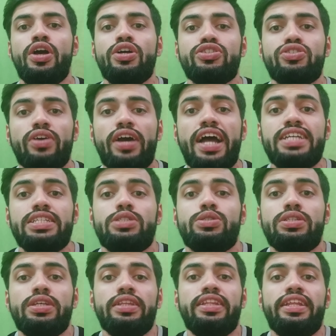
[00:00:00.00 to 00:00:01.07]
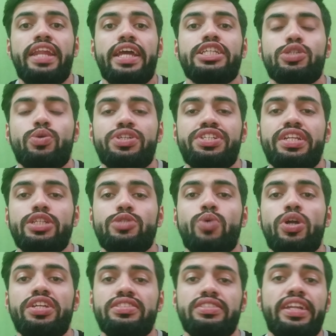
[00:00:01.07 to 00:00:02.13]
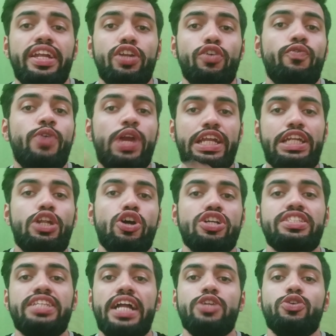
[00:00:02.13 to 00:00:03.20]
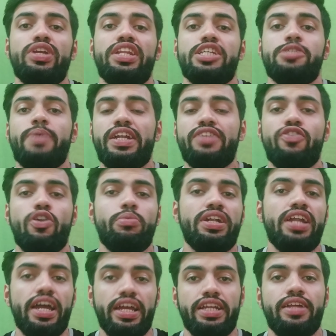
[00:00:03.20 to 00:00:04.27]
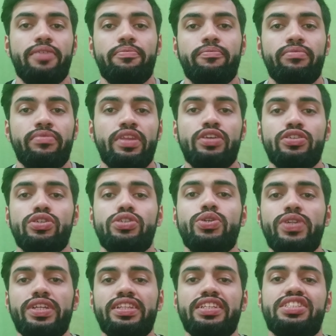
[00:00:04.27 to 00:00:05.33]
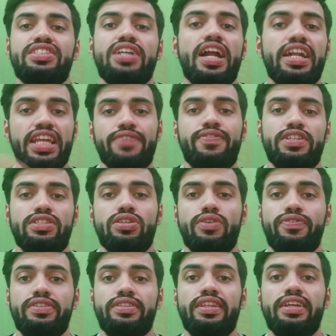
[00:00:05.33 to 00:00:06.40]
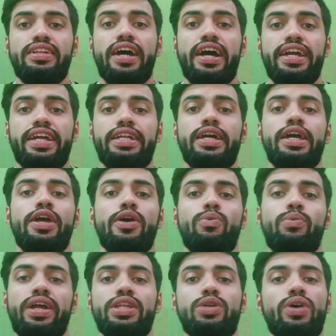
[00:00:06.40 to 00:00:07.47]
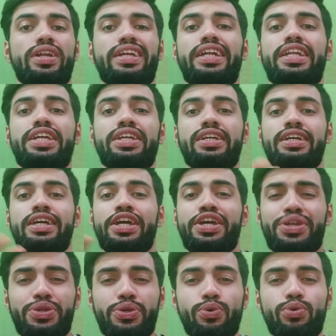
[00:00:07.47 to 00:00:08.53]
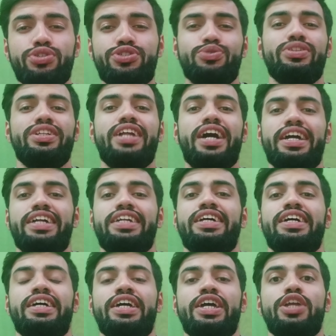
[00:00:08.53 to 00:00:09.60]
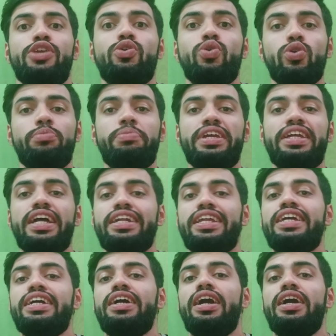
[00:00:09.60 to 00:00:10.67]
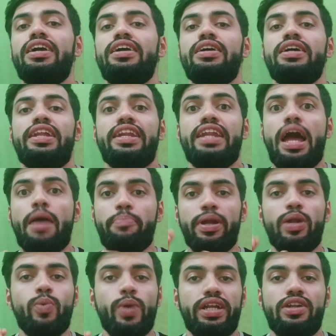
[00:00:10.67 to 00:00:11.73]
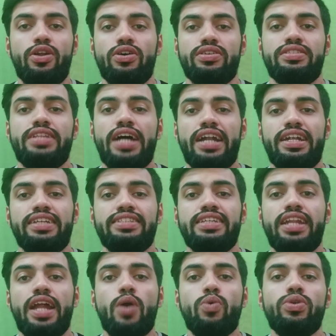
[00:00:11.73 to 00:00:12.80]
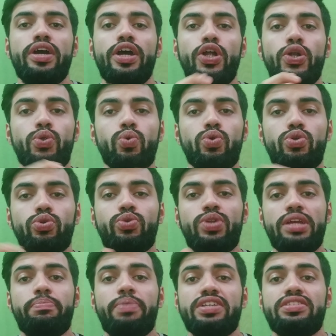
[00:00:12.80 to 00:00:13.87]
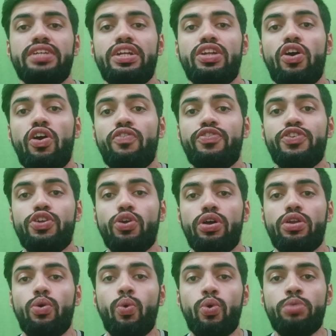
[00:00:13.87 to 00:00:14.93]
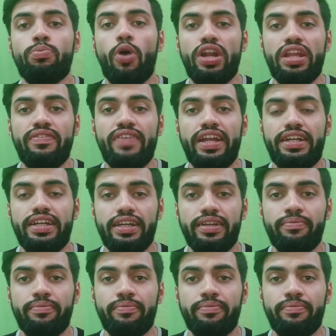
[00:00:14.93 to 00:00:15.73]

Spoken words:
So guys, the next question is, what is the rate of weight loss that you can expect from a diet? So during the starting phases of the diet, when you are getting used to the diet, you will be getting a rapid weight loss that is around 2 to 3% of your own body weight.